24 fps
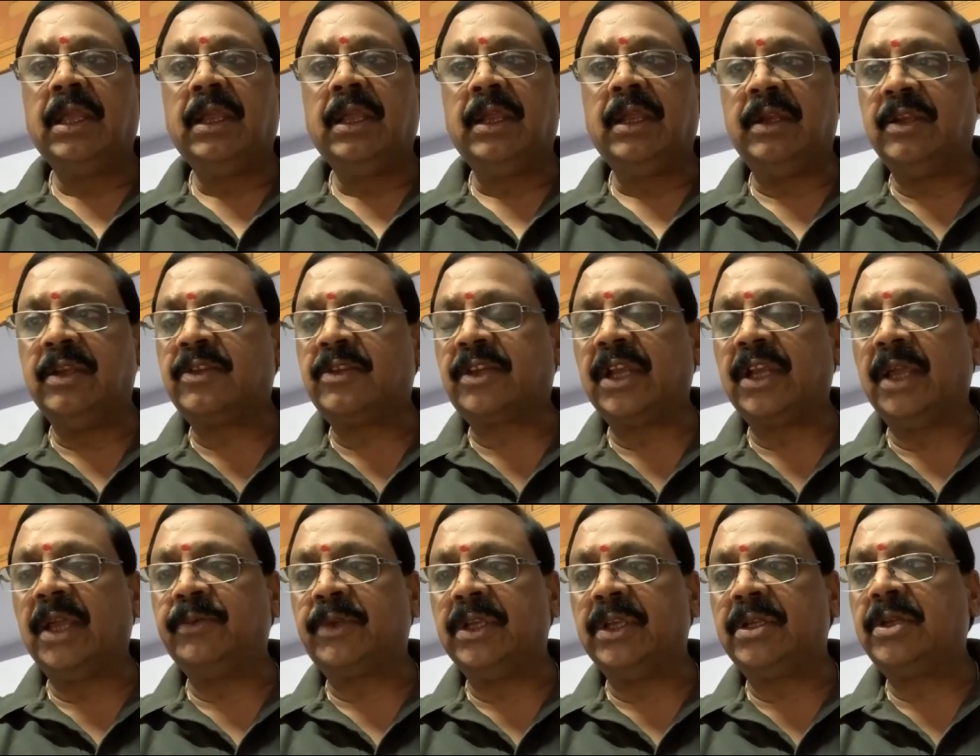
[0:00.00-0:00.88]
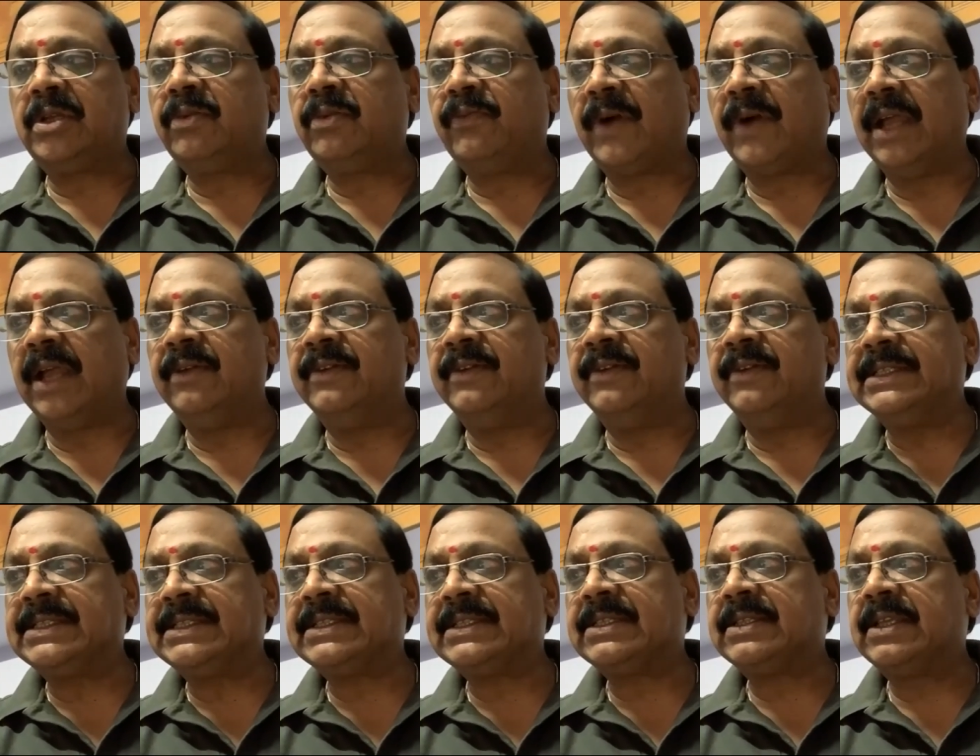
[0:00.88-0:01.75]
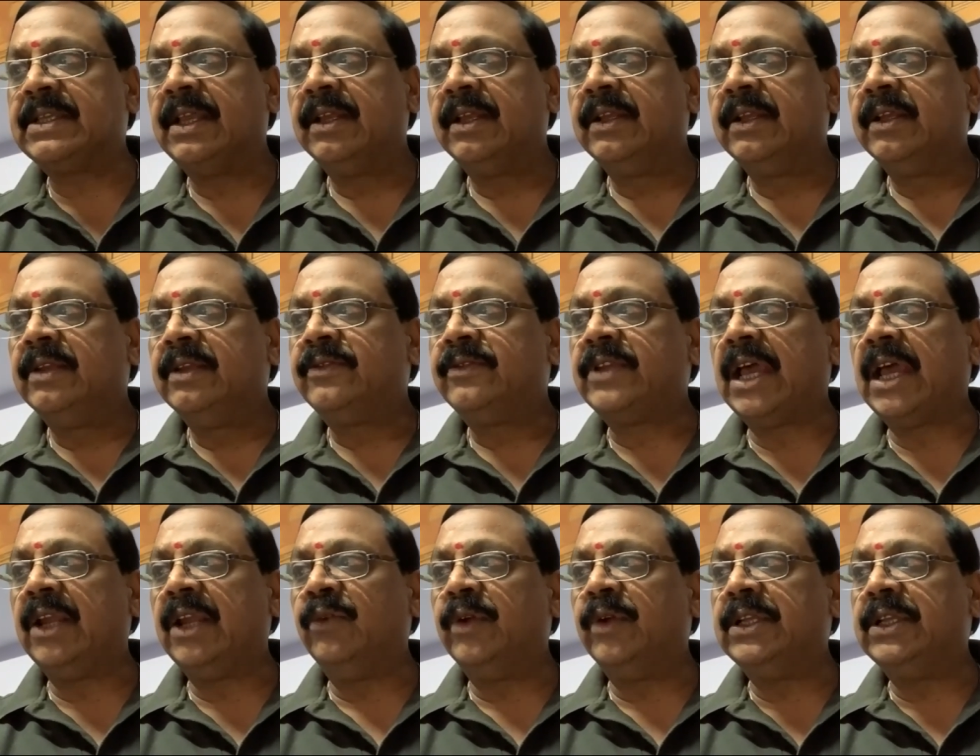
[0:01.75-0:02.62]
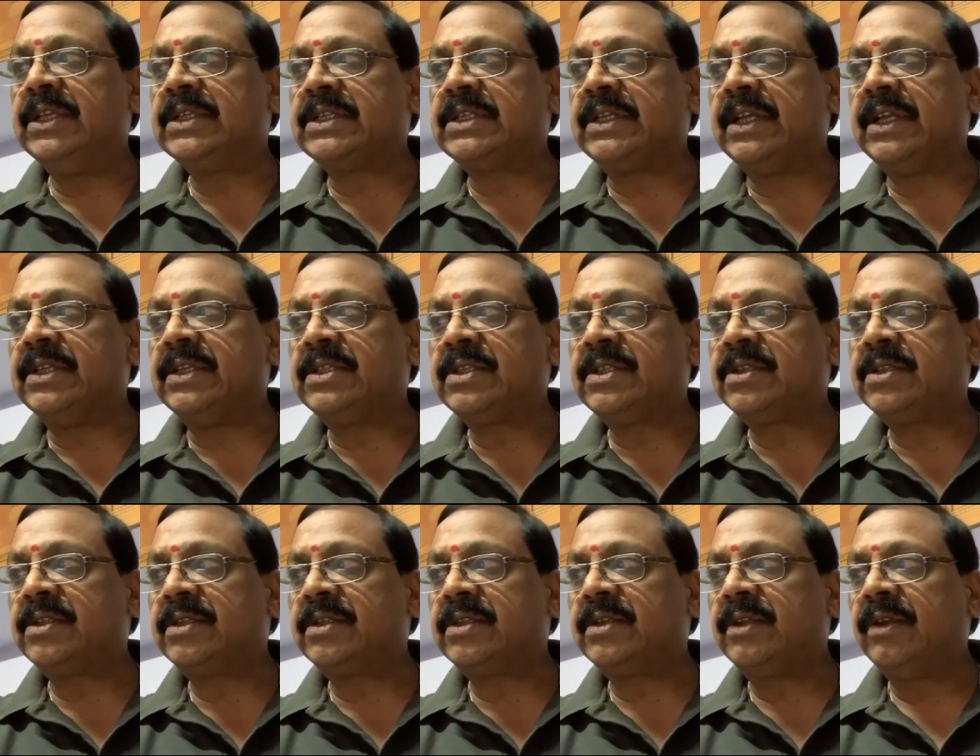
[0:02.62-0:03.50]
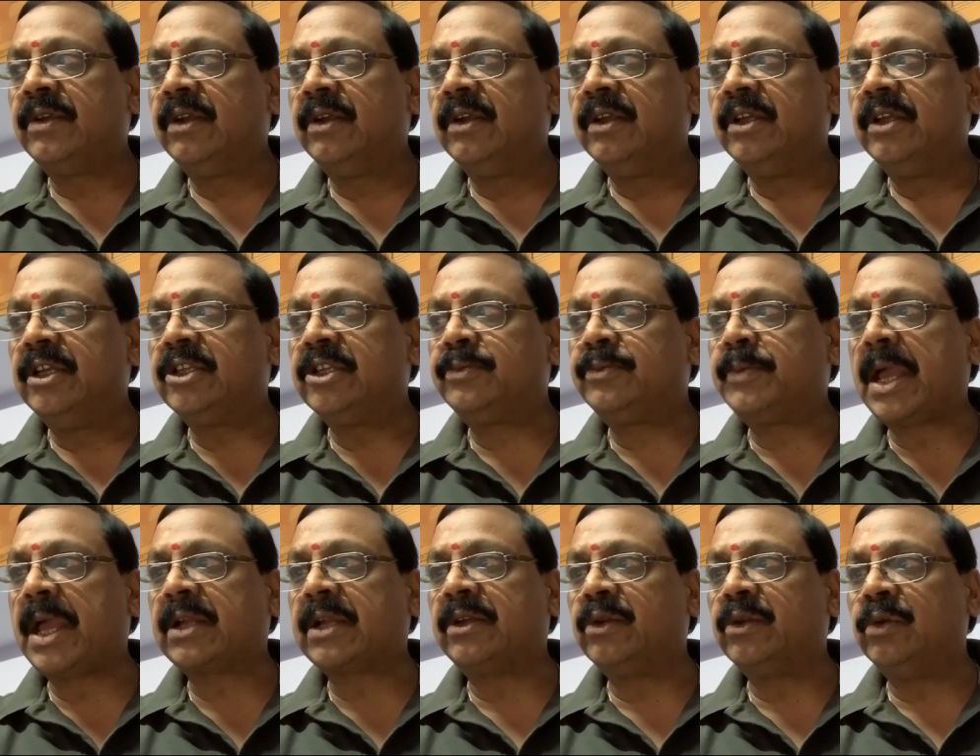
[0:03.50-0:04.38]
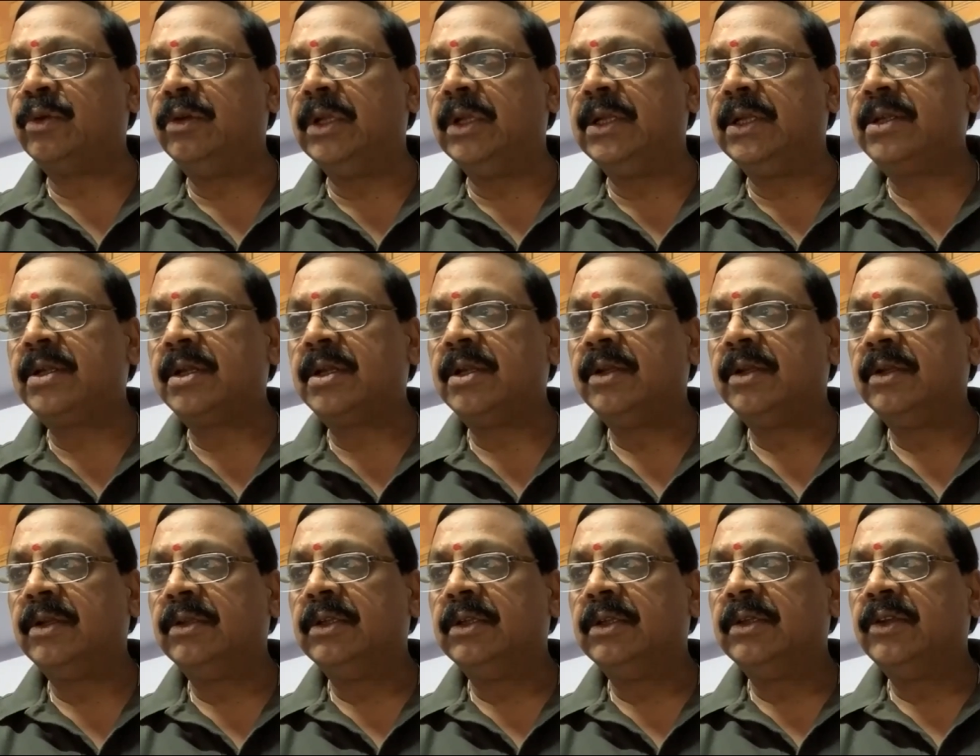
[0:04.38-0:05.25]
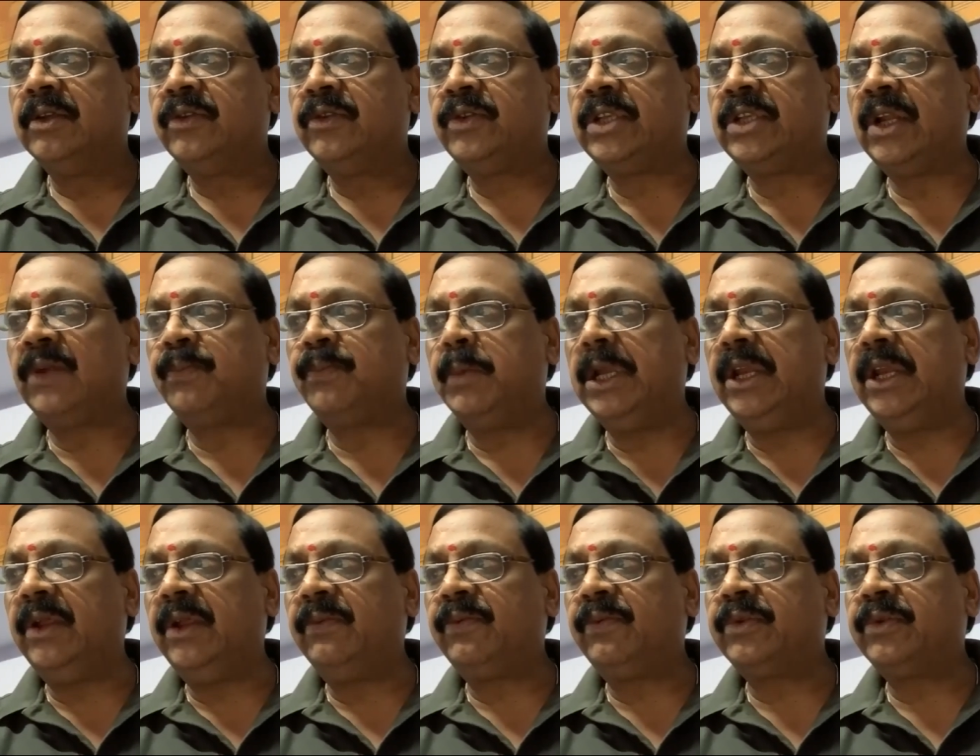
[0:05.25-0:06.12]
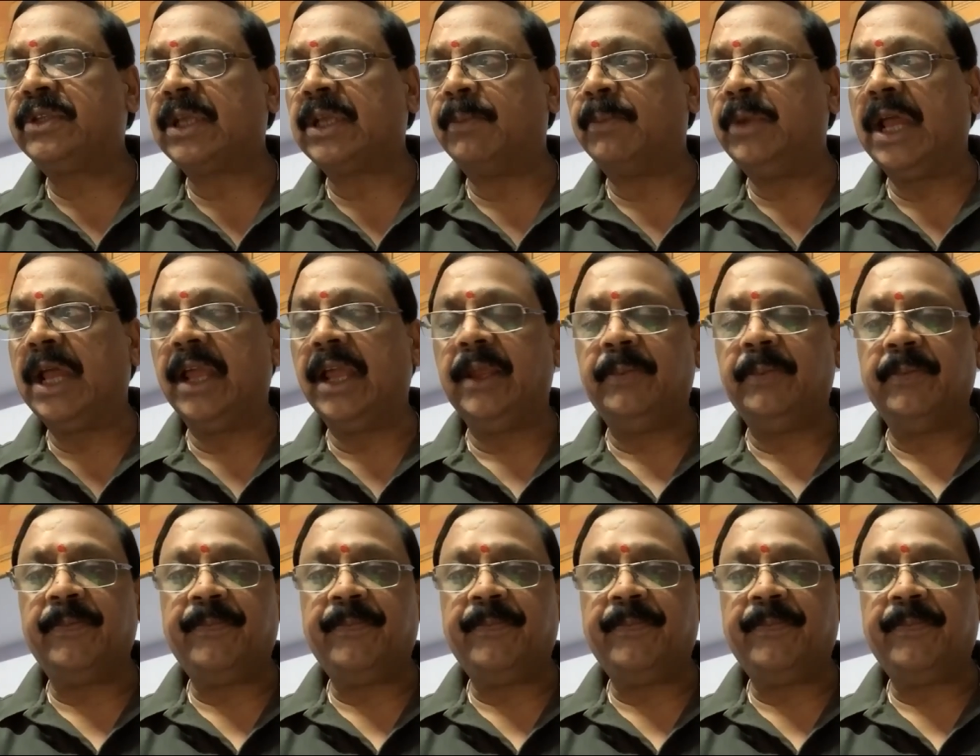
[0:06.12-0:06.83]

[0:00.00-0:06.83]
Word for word: He describes it five ways salvage, stress, spectacular, self belief, sublime.